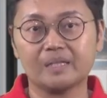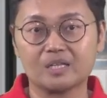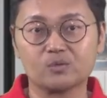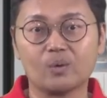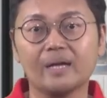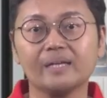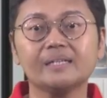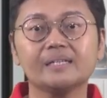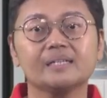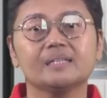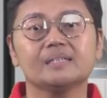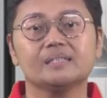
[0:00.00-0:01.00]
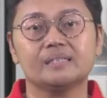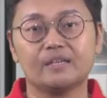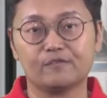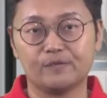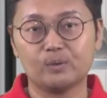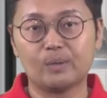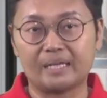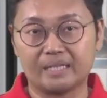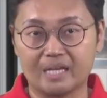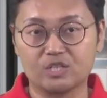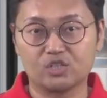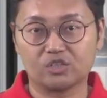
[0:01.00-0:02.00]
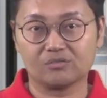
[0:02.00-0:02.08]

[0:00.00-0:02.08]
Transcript: That's why they feel engaged.